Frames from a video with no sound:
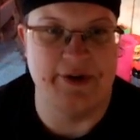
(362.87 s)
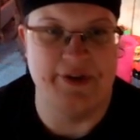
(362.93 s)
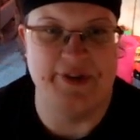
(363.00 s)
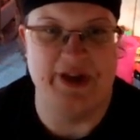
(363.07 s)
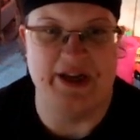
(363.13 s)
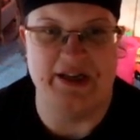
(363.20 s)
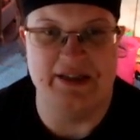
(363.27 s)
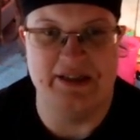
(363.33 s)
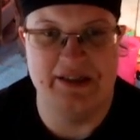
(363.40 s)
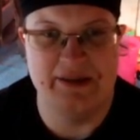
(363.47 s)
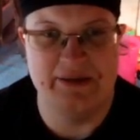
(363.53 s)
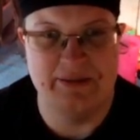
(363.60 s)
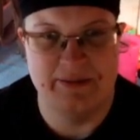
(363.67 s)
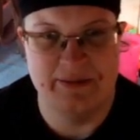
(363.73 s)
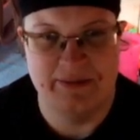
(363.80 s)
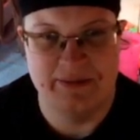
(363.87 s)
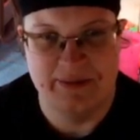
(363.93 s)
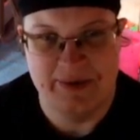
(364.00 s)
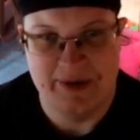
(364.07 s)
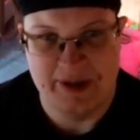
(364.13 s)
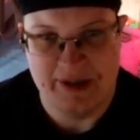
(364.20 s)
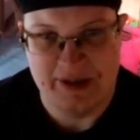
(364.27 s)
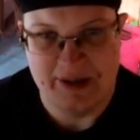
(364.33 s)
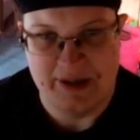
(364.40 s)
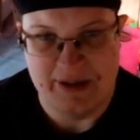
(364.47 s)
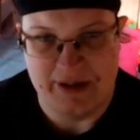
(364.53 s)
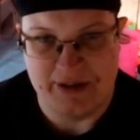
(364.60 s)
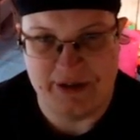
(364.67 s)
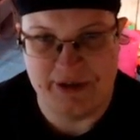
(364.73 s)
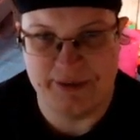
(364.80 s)
things,
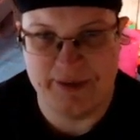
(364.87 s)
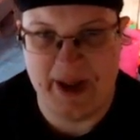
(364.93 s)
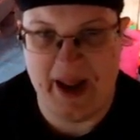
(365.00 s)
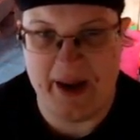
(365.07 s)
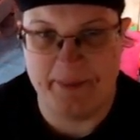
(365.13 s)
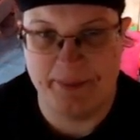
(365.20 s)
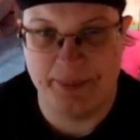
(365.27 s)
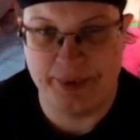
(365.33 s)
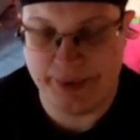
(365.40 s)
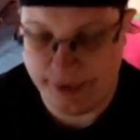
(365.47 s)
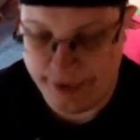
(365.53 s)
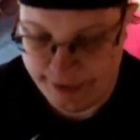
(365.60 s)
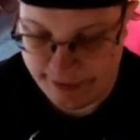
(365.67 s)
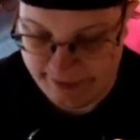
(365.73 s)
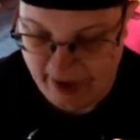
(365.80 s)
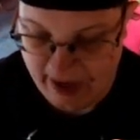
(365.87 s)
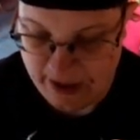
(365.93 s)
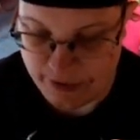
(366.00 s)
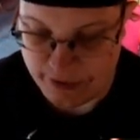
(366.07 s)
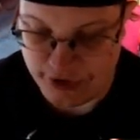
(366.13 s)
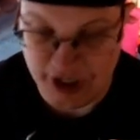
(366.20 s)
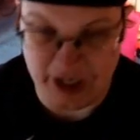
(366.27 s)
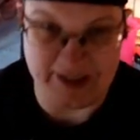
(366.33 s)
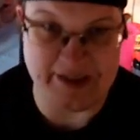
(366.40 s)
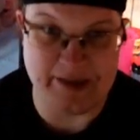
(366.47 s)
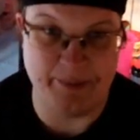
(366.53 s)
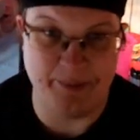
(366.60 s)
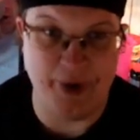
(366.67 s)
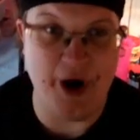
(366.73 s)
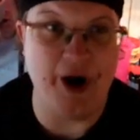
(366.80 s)
you can't prove that you
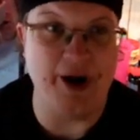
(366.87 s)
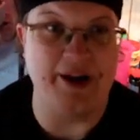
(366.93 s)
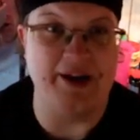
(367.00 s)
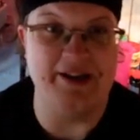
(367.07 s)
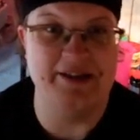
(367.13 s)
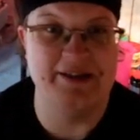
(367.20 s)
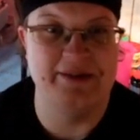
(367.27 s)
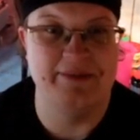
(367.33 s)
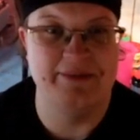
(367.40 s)
just bought it,